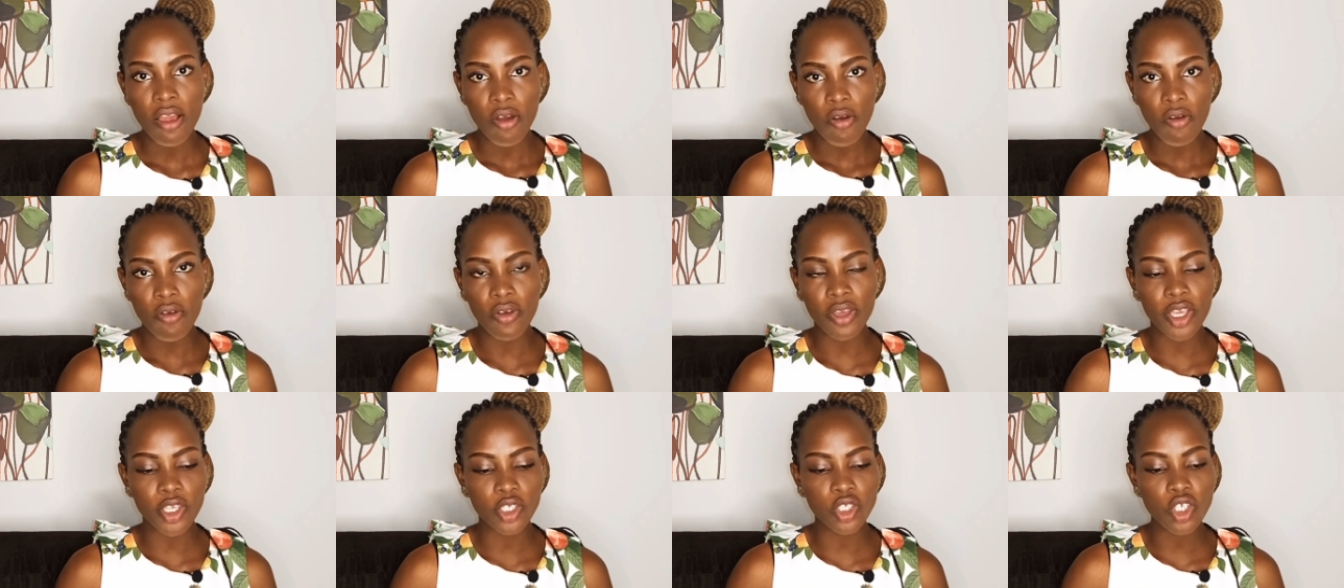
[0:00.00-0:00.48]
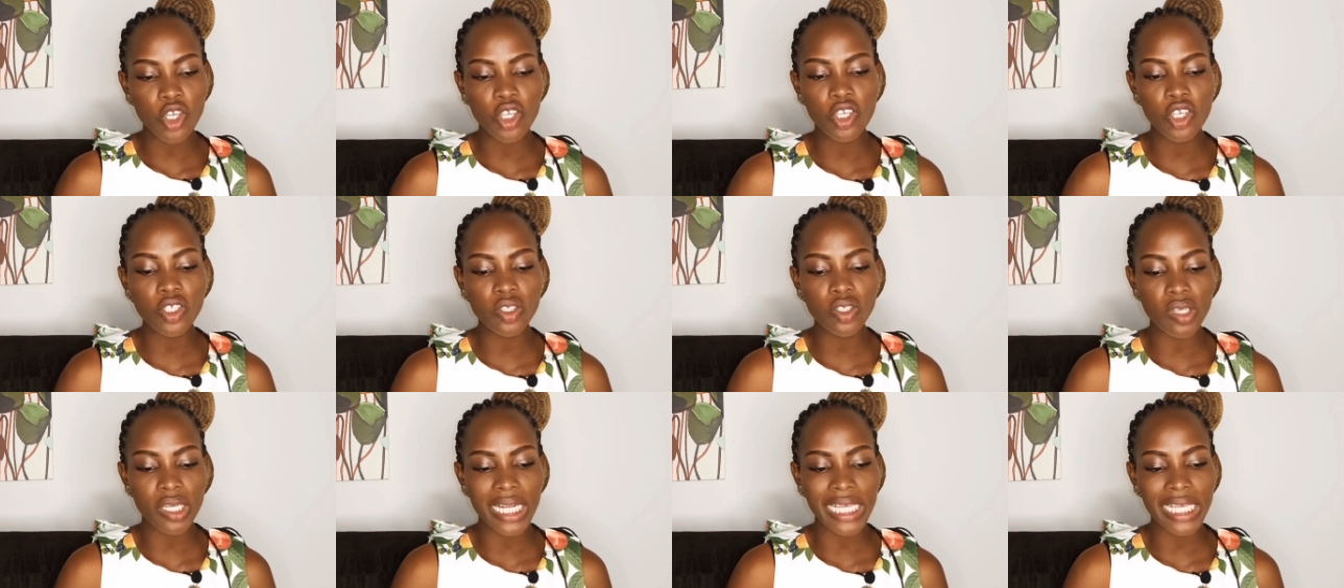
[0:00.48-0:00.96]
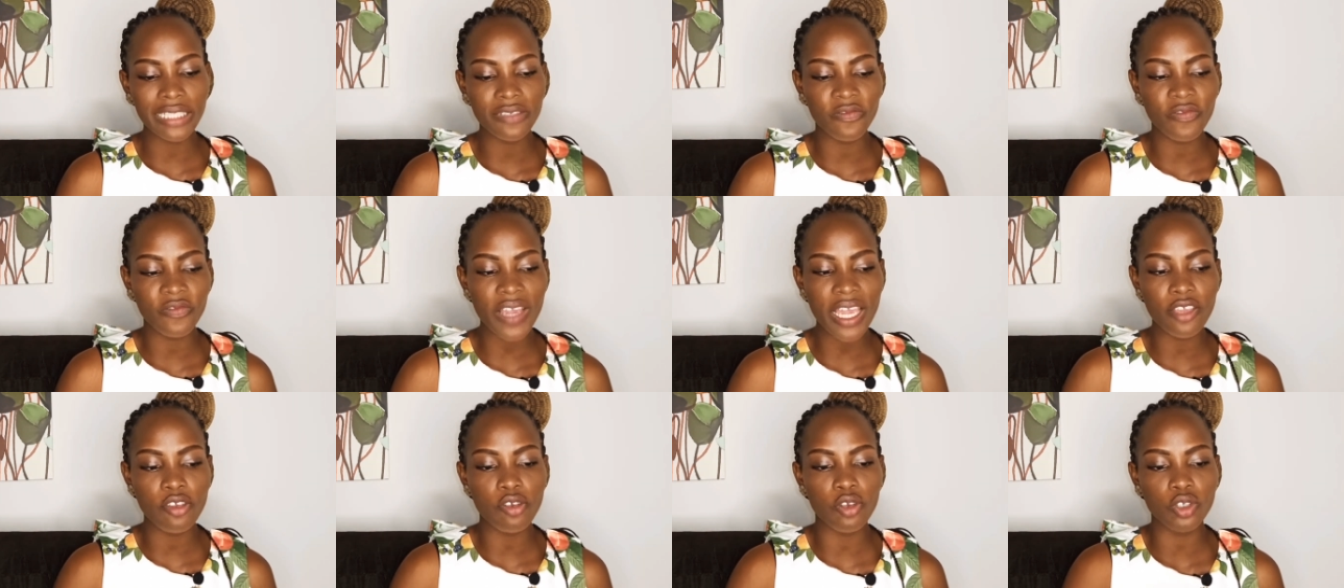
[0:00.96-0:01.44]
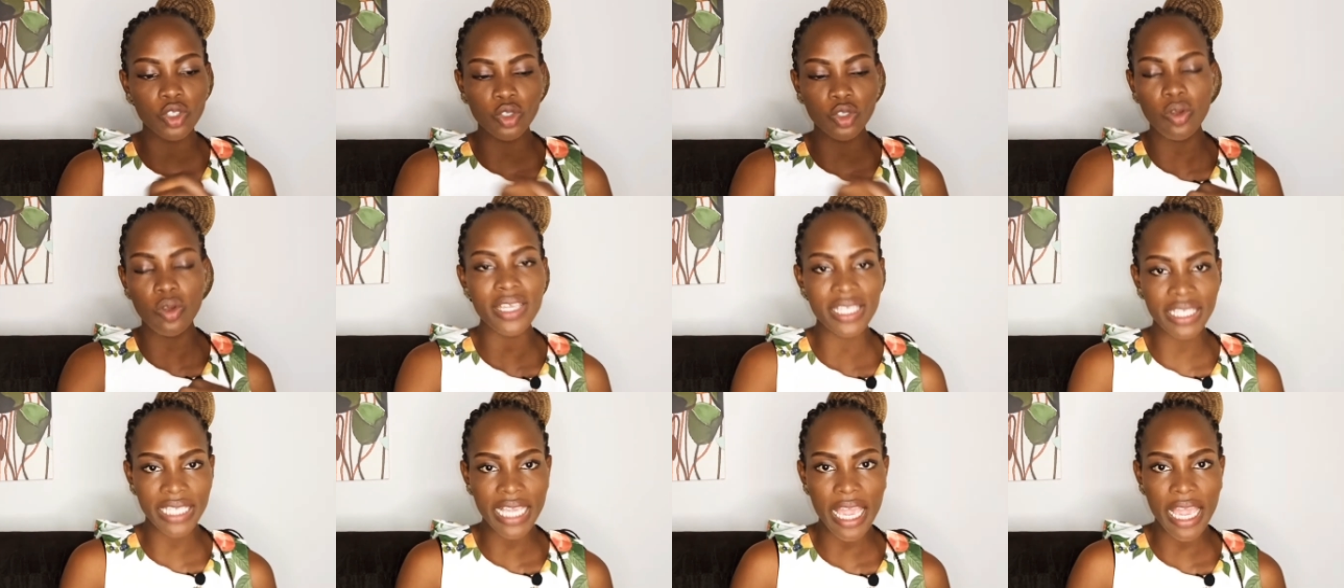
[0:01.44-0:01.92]
Okay, so you need to identify your
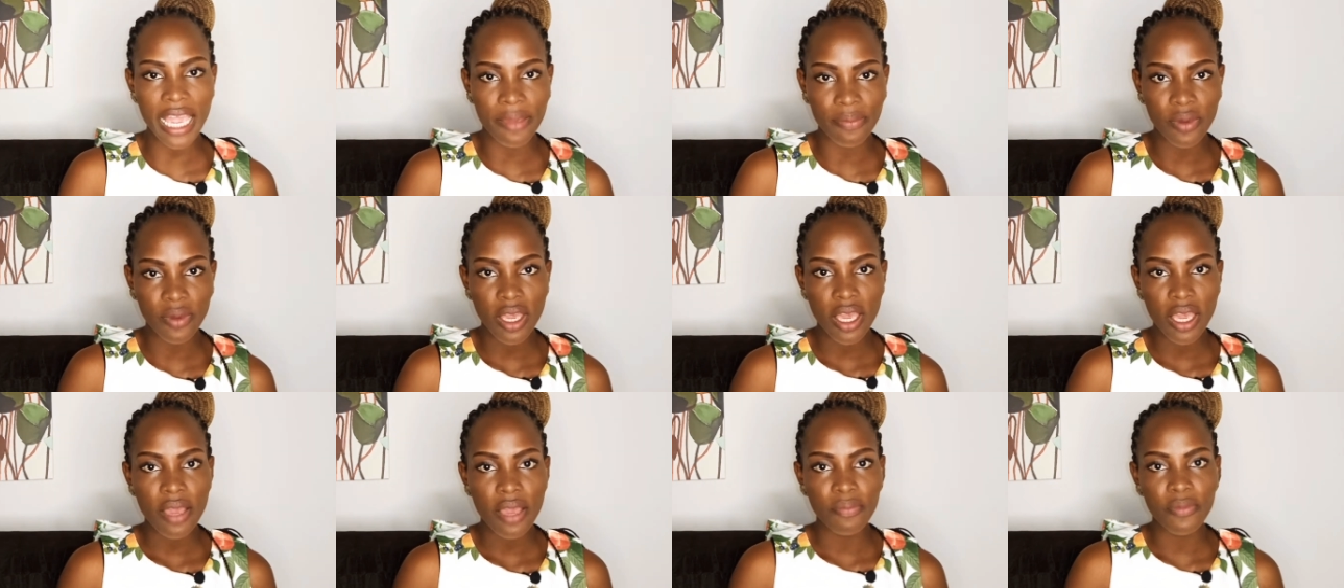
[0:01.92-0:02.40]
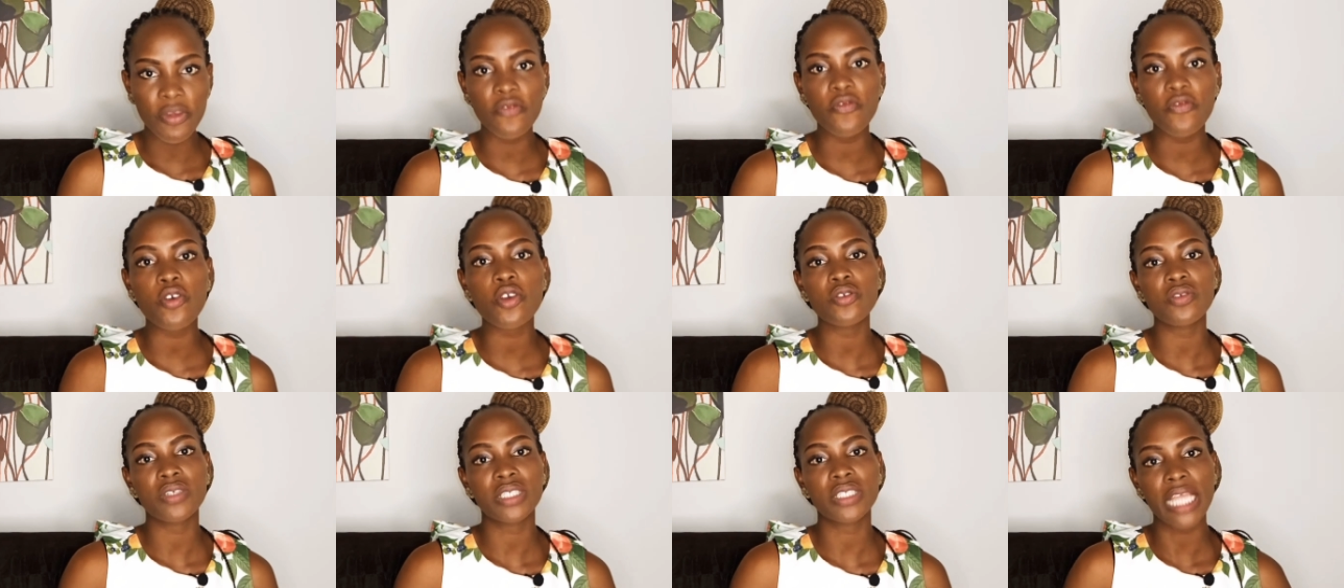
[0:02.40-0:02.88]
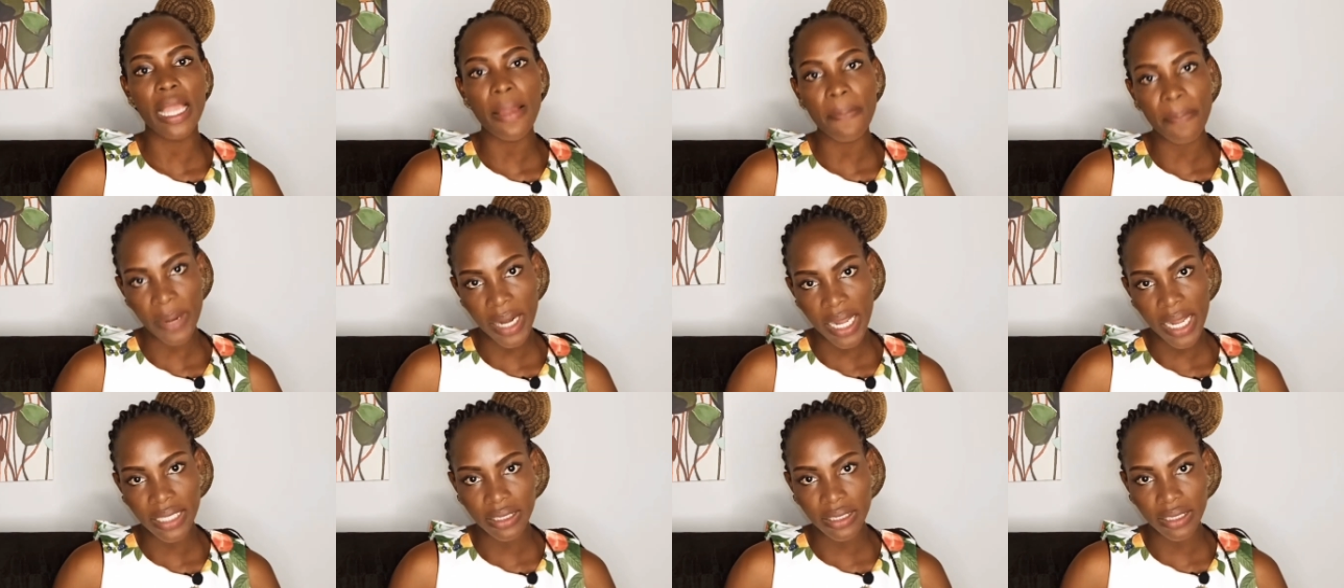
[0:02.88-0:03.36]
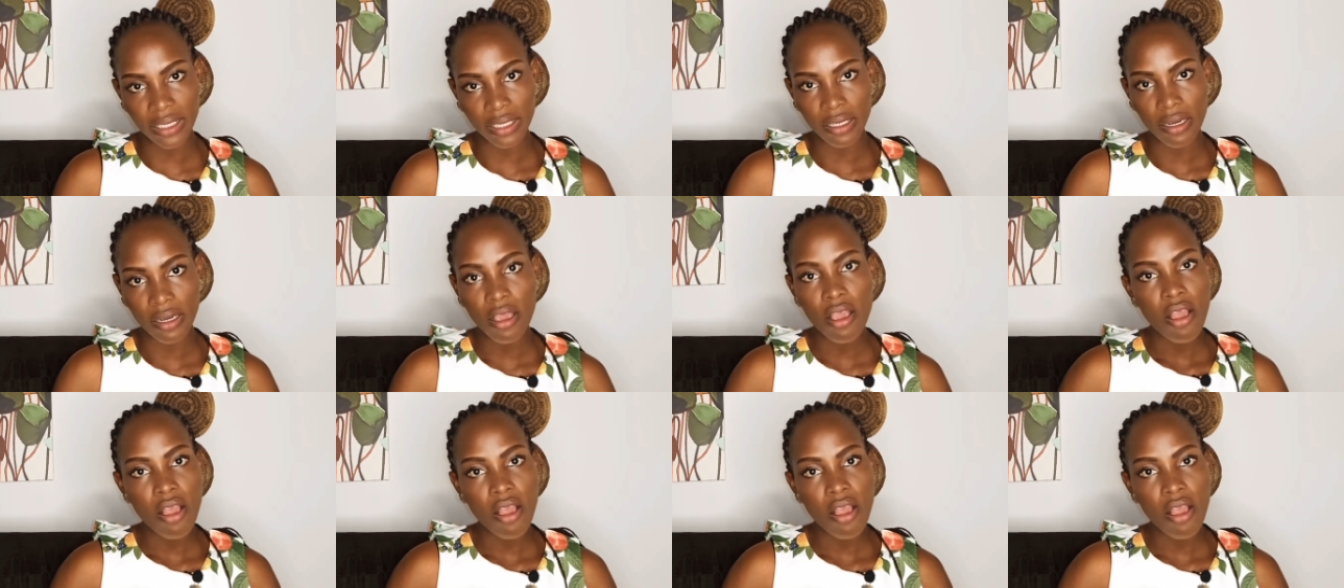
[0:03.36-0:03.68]
soil type before you start planting.